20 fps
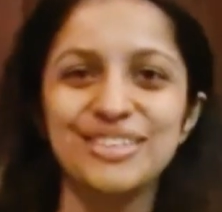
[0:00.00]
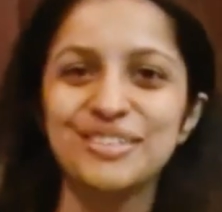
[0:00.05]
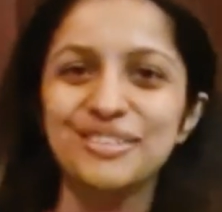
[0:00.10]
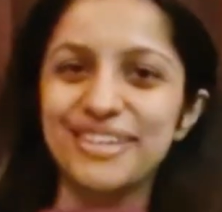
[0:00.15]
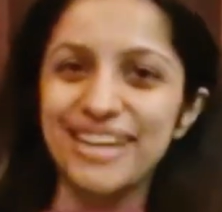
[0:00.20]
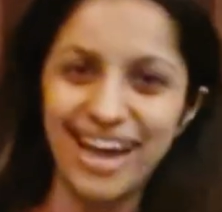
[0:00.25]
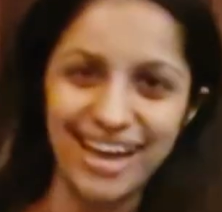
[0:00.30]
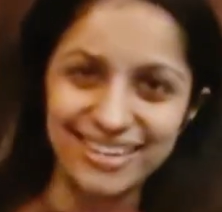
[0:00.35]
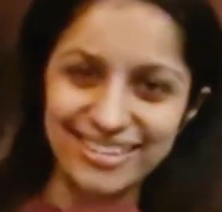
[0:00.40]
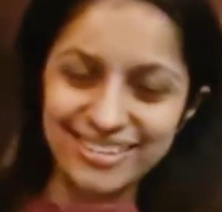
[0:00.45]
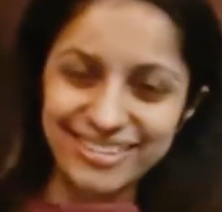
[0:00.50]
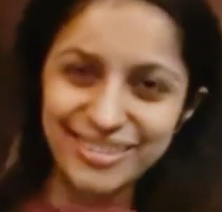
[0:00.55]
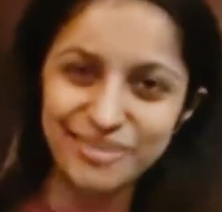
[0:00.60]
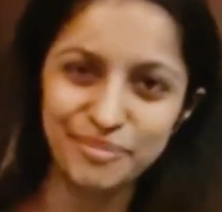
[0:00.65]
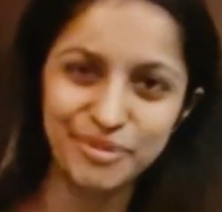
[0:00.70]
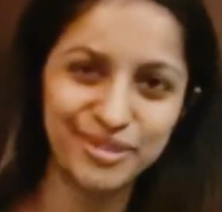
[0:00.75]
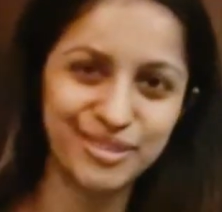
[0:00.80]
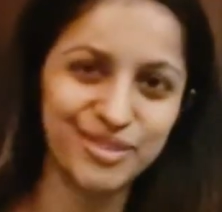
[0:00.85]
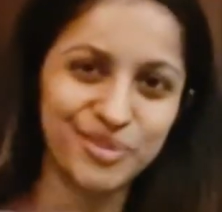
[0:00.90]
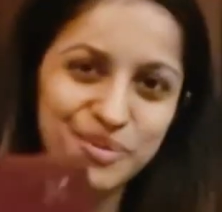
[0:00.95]
to carry,
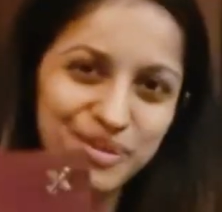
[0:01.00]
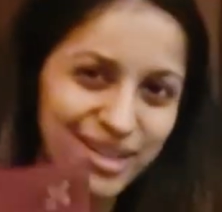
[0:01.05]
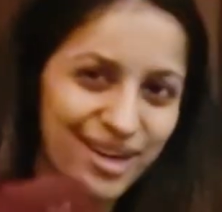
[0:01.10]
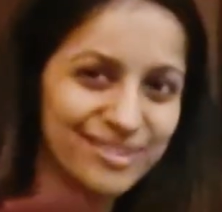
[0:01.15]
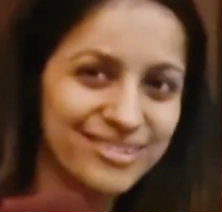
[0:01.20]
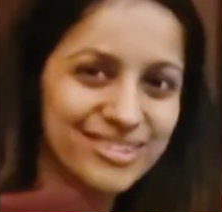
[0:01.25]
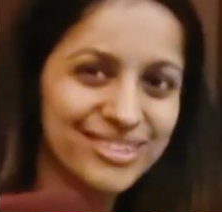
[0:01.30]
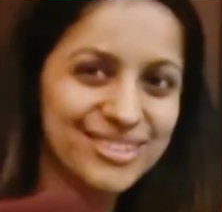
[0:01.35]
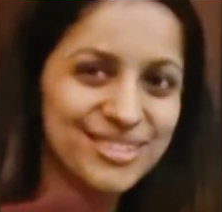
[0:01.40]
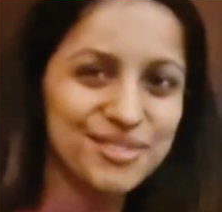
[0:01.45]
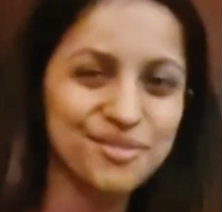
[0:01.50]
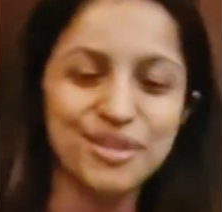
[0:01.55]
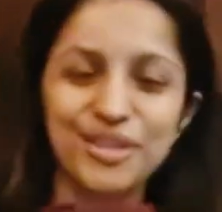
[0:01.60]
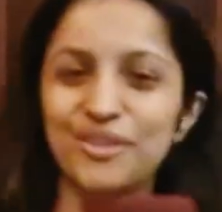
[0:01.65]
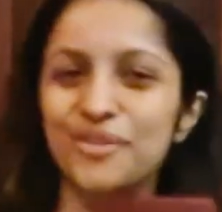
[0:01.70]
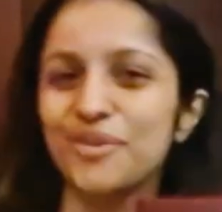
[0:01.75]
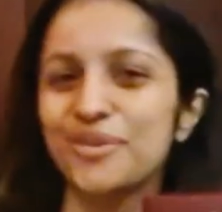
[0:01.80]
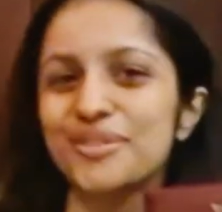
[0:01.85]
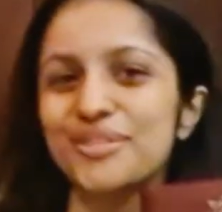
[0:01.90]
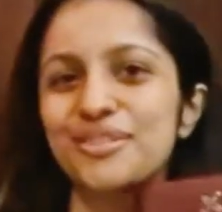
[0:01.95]
because without this you
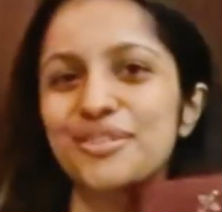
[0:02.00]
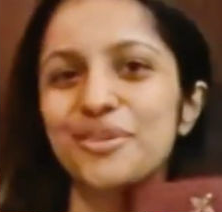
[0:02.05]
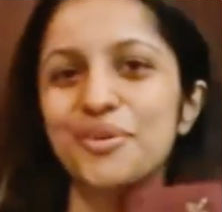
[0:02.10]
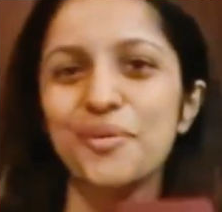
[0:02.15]
cannot